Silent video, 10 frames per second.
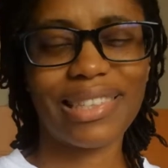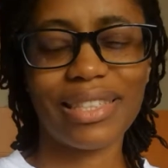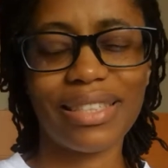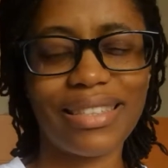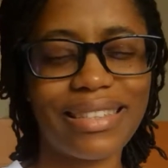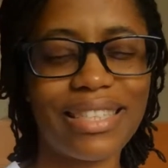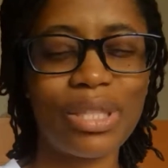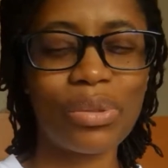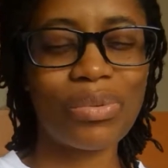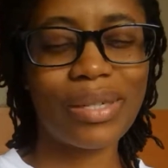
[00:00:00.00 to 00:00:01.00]
it's just, you
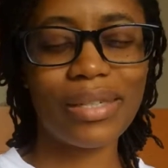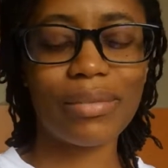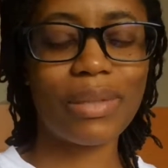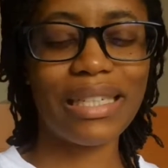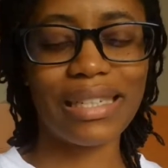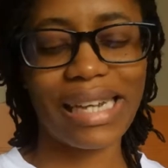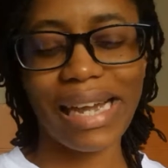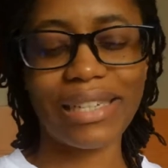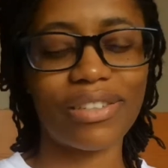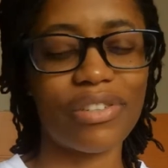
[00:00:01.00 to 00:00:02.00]
don't want to be the
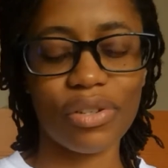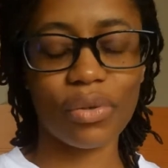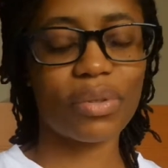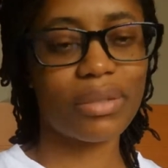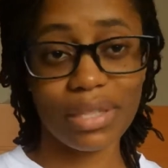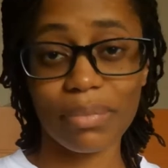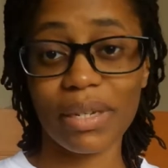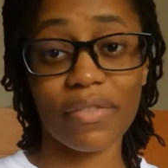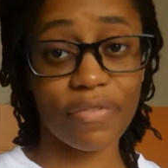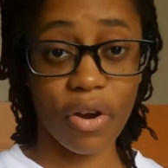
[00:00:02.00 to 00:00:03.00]
gaijin, you don't want to be
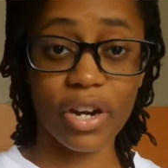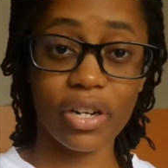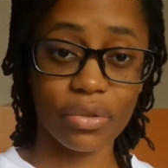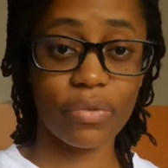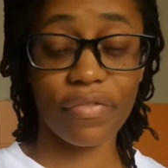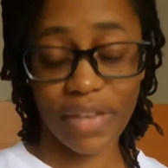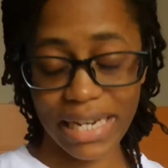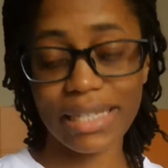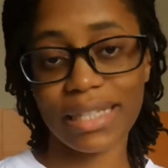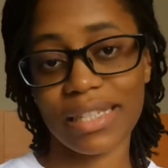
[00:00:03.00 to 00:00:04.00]
the foreigner who
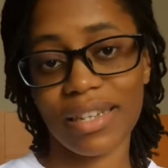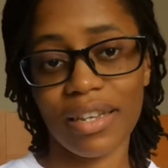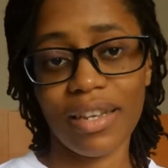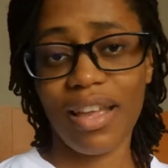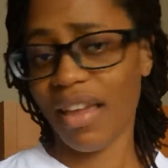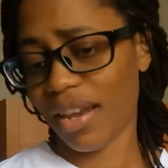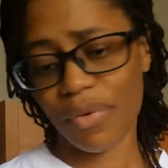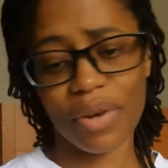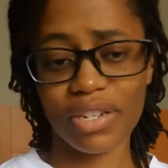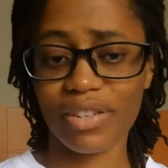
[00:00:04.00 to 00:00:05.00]
faints
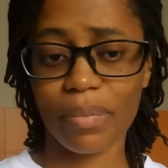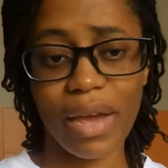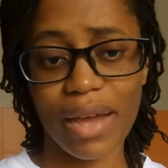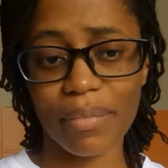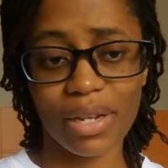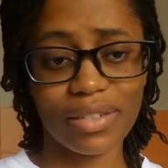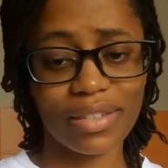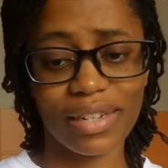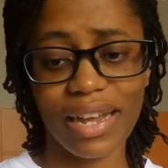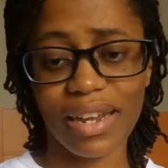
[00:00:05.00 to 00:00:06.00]
anywhere in Japan because
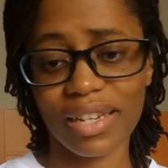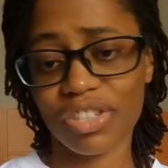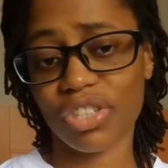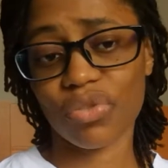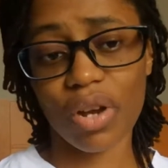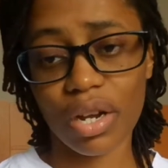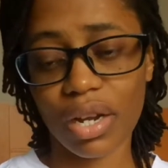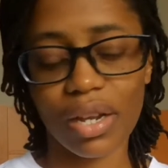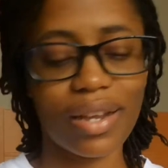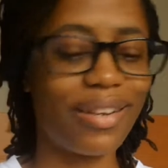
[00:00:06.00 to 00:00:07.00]
they're like, is she
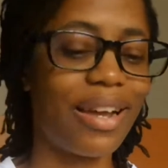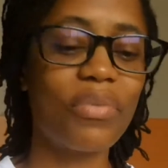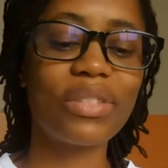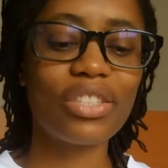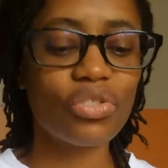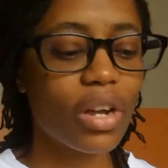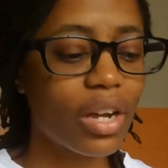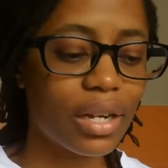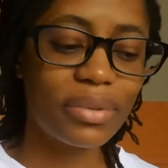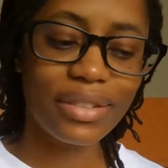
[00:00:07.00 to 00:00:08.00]
drunk? And I wasn't
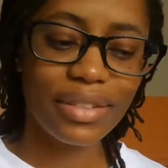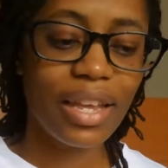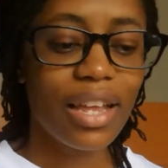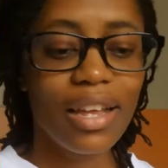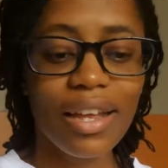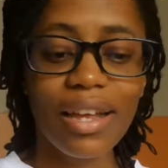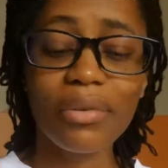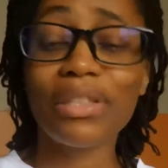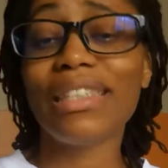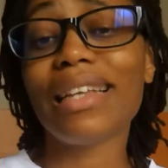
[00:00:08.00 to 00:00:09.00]
drunk, I
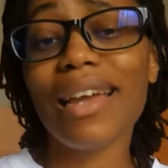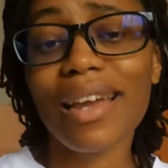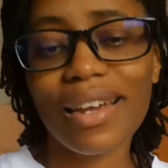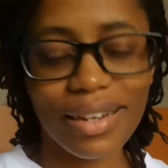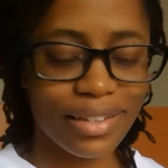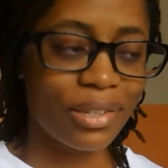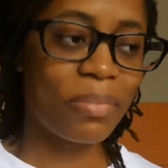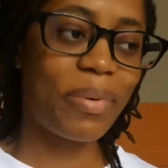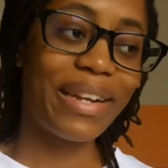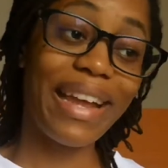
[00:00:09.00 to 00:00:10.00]
was sick.
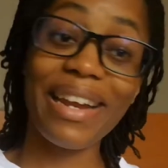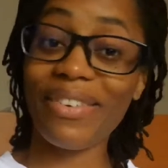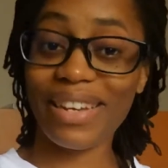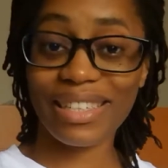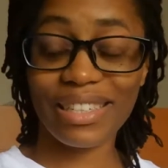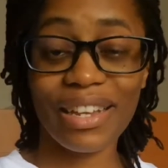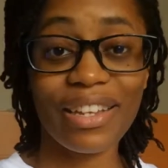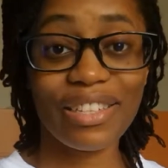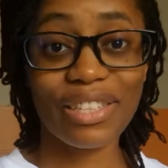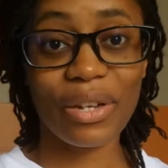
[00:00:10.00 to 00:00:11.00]
But anyways,
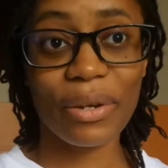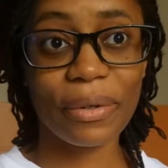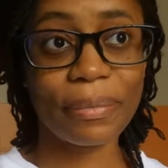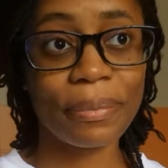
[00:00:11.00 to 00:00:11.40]
so